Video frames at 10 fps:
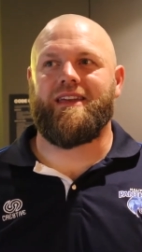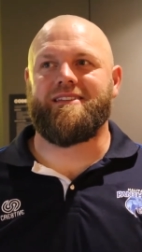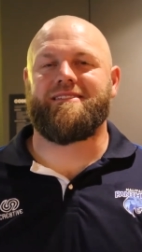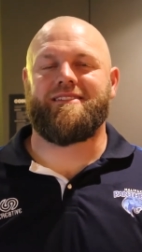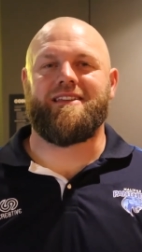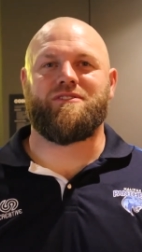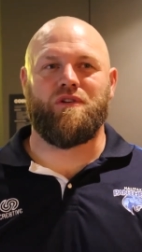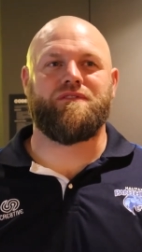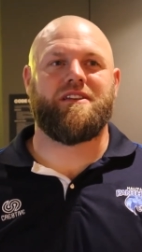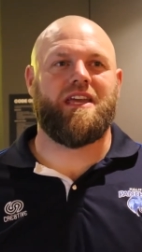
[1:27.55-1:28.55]
it's, it's
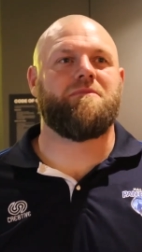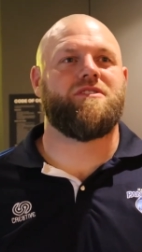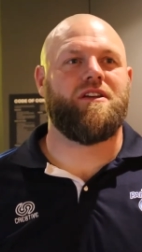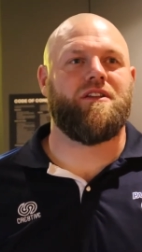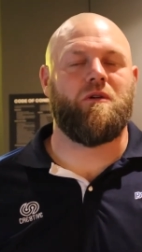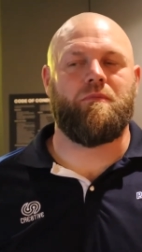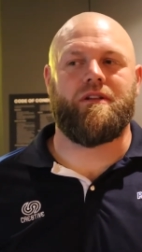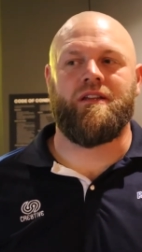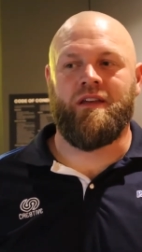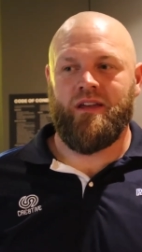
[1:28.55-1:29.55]
tough to keep turning up,
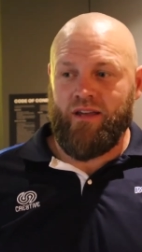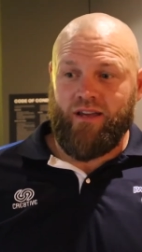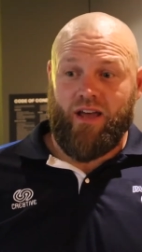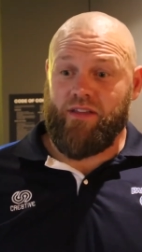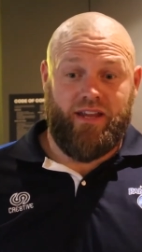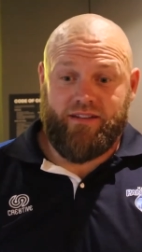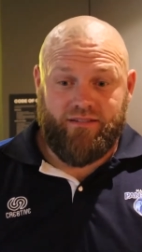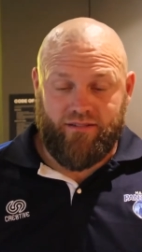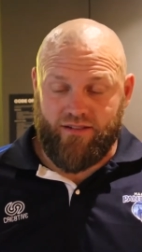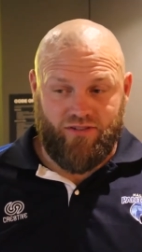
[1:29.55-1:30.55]
and, and they
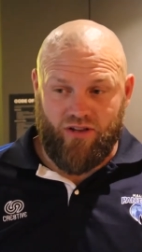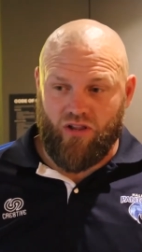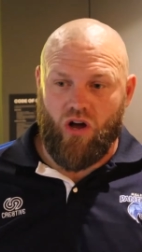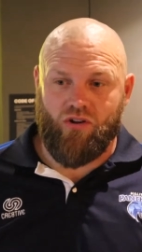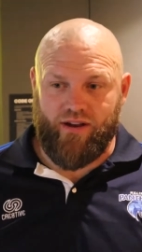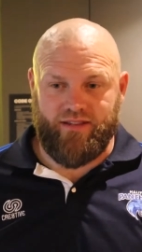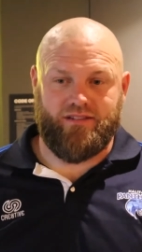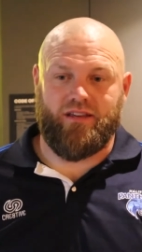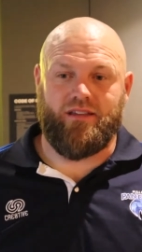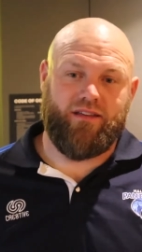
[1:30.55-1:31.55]
did. So a lot of credit
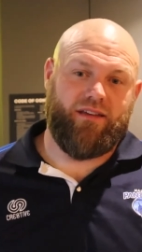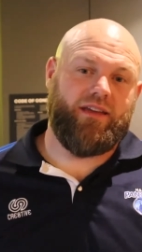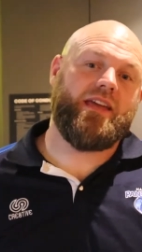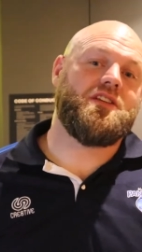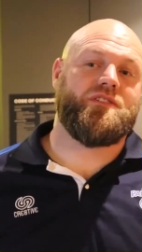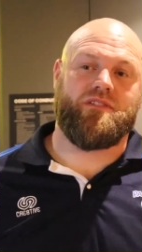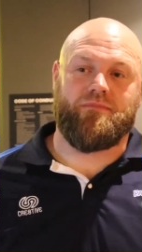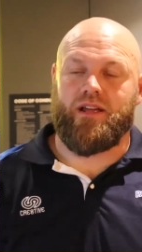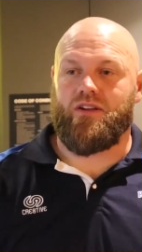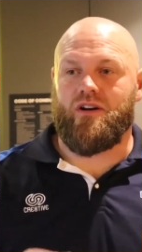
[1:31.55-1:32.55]
to each of
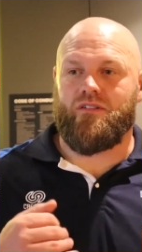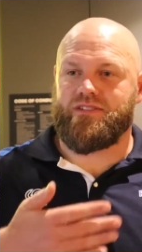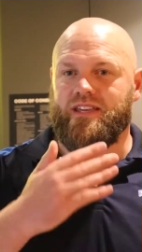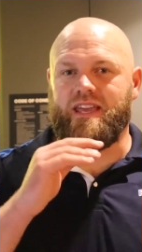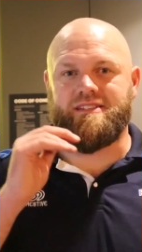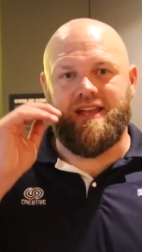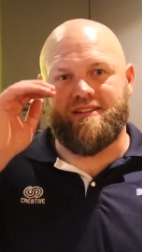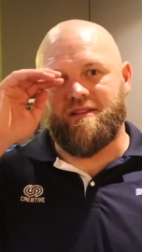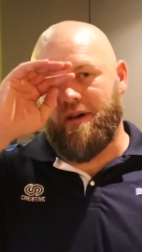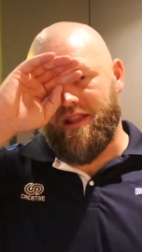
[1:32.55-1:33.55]
them. I know obviously Keyes
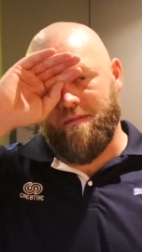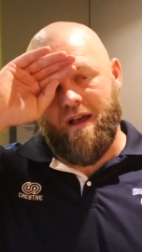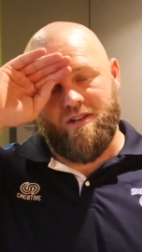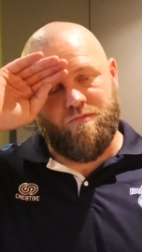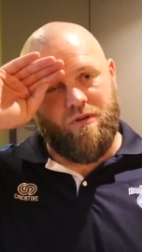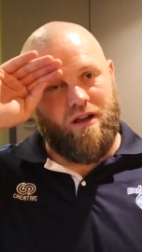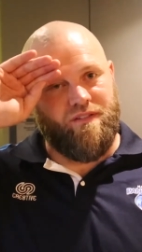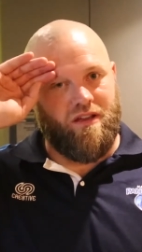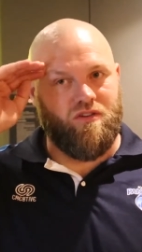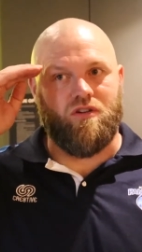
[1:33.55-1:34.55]
gets the man of the match, but I
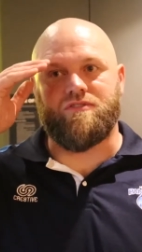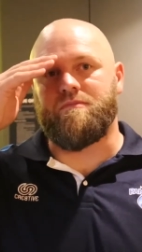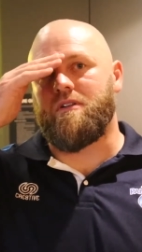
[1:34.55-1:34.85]
think across the